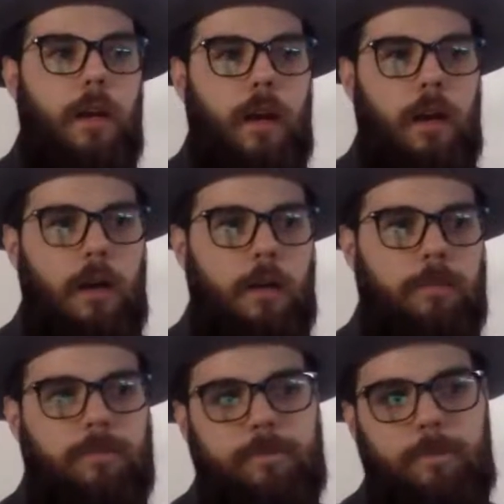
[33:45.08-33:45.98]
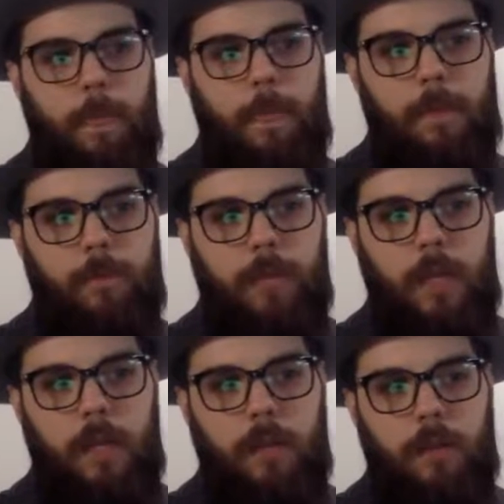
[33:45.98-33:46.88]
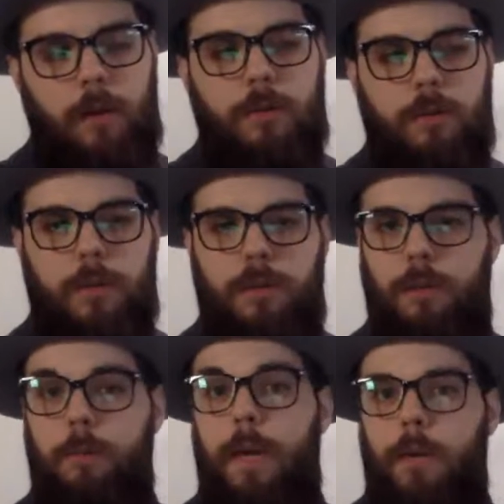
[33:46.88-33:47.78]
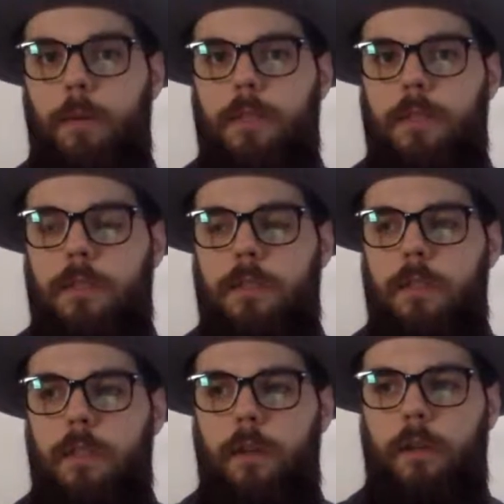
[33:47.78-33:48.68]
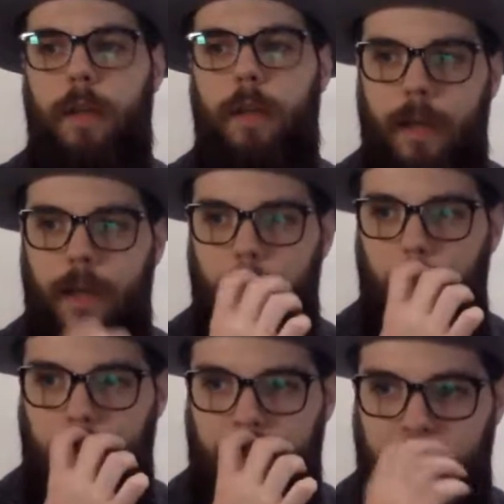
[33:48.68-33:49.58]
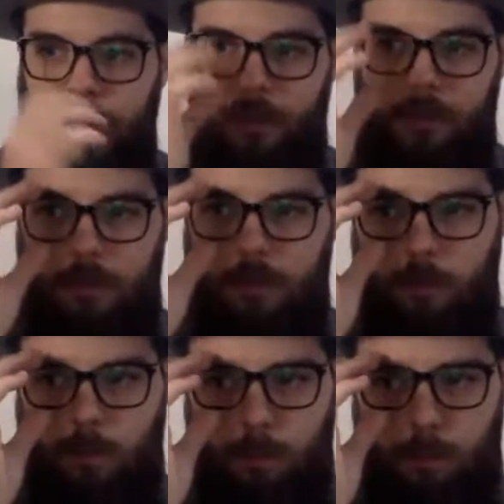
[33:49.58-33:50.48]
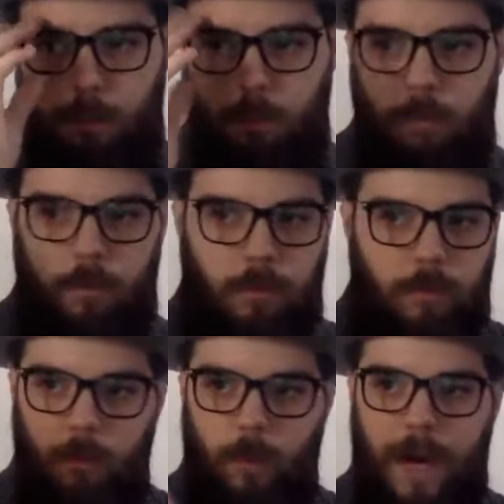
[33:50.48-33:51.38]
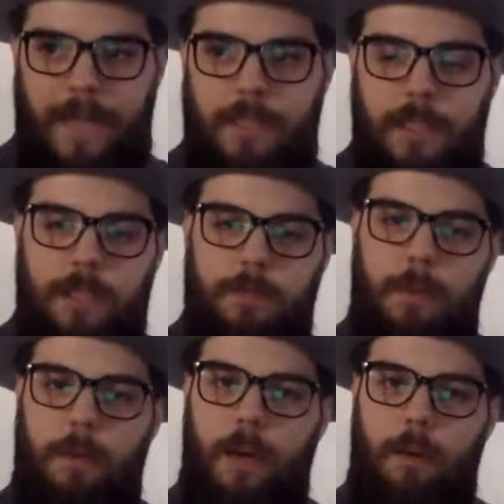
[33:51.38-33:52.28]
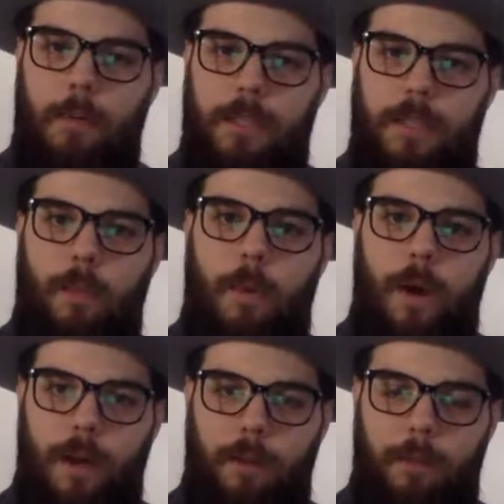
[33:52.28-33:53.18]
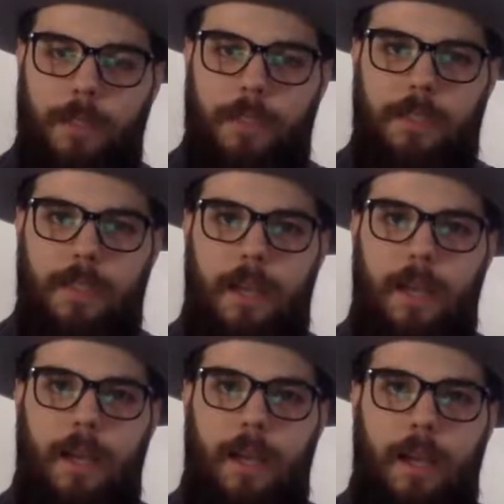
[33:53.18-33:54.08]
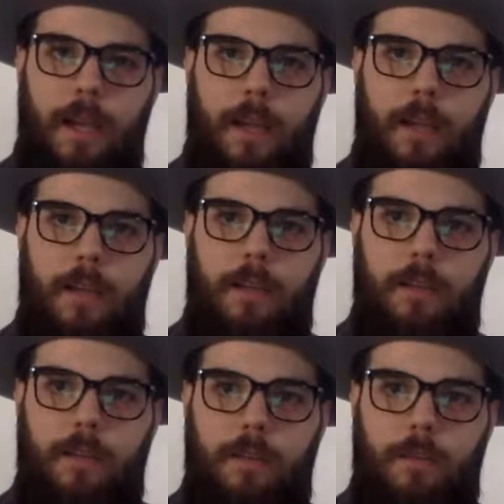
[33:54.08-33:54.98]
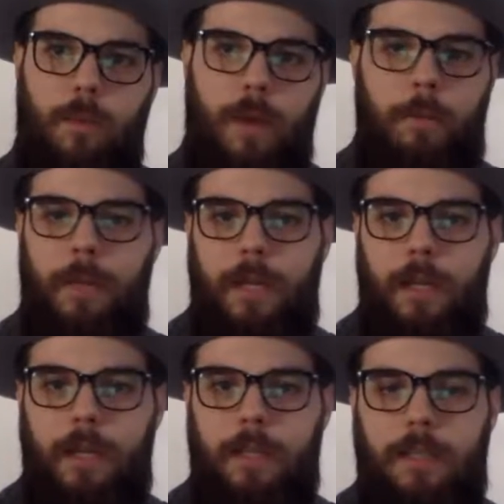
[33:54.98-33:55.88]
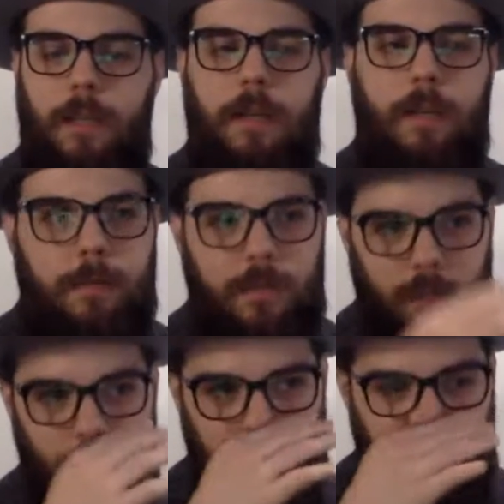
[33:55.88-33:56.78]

And those were the two big ones, that was like, we're asking these people to help us. They want to help us, and we're not making it easy on them. So